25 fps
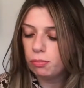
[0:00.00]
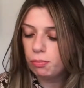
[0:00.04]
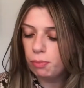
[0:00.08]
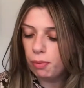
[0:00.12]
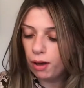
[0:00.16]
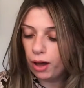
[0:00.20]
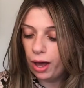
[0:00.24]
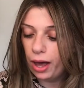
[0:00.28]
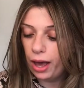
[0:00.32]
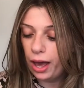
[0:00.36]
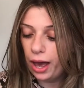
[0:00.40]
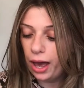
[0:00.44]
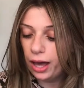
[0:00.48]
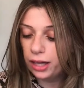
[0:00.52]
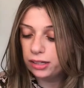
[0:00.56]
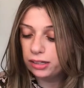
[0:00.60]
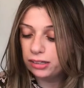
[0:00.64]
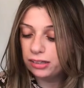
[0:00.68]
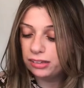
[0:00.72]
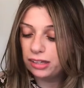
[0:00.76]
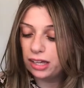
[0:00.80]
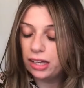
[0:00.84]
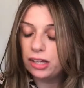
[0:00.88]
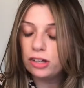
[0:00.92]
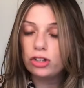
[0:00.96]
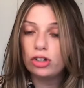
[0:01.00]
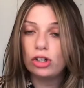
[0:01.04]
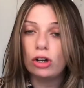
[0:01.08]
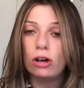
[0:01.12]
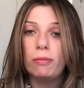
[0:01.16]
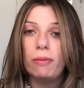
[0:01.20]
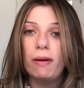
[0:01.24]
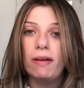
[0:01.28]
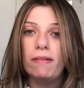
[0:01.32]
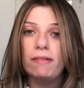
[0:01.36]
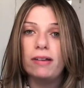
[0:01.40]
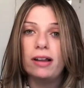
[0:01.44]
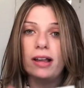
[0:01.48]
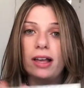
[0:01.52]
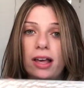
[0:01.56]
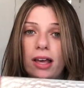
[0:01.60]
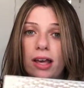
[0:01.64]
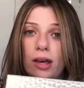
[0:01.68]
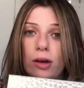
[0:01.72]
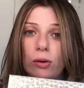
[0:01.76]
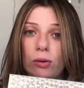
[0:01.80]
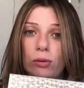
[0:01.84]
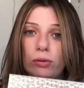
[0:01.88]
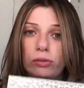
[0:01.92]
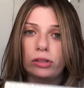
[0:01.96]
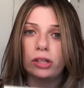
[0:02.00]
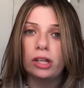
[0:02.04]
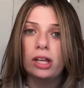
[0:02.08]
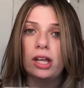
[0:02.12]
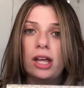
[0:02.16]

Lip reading: by Anastasia Beverly Hills.